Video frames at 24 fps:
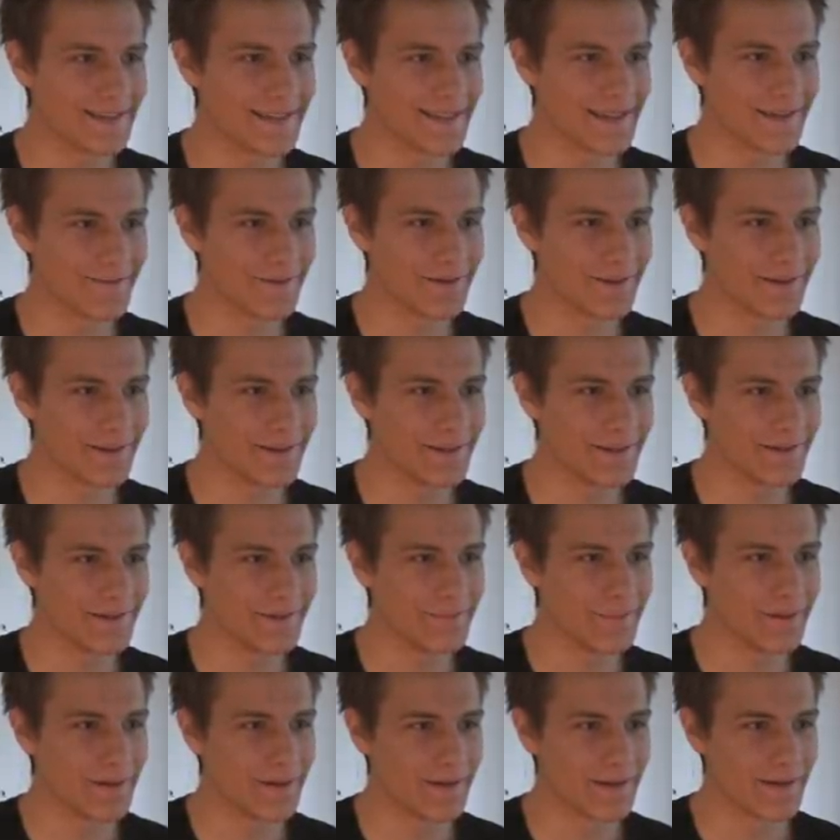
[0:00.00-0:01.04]
Steve, you're a
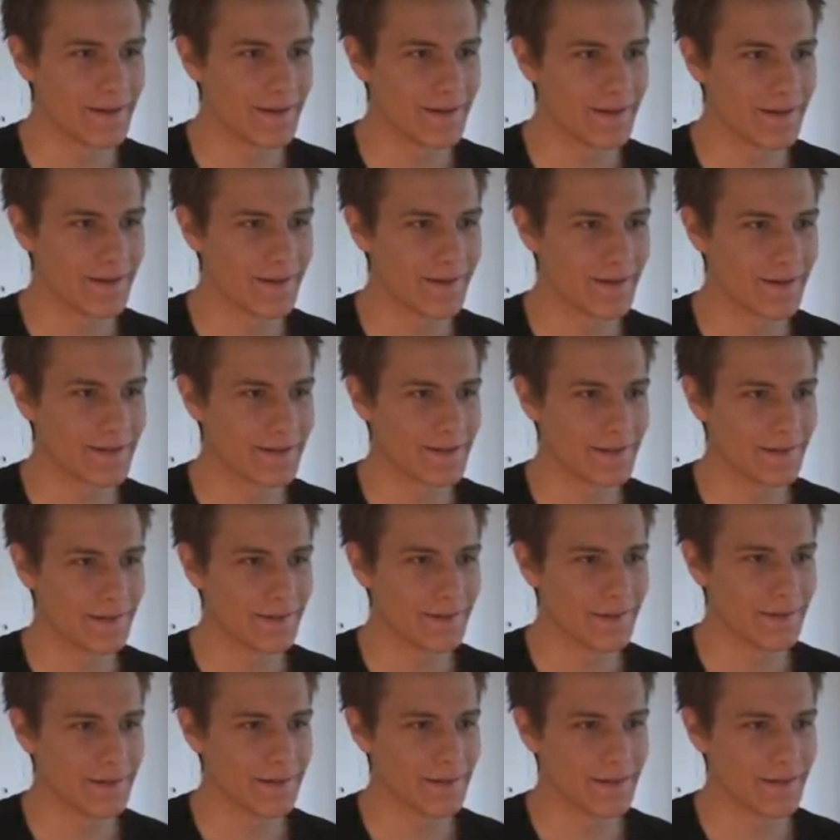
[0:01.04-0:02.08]
noob. Look at you.